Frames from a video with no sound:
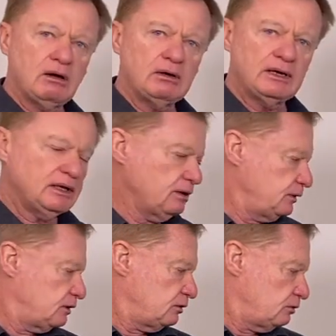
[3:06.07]
I'm going to go in
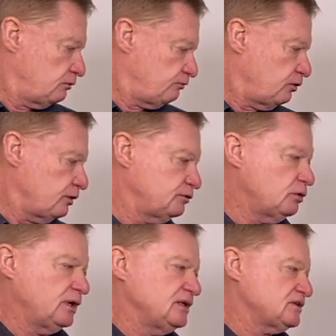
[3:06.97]
at
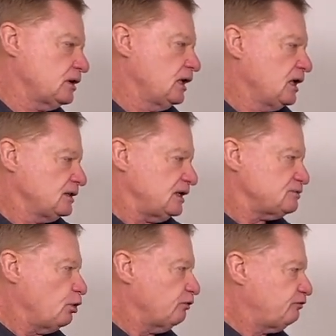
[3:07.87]
590. So that's
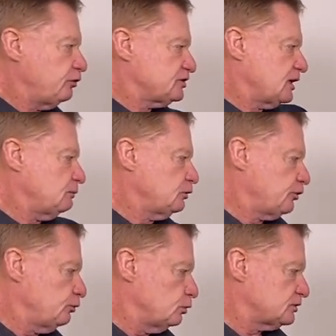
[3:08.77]
my first couple of
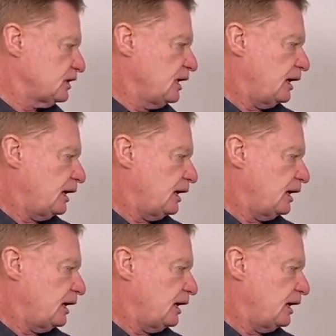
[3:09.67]
thoughts.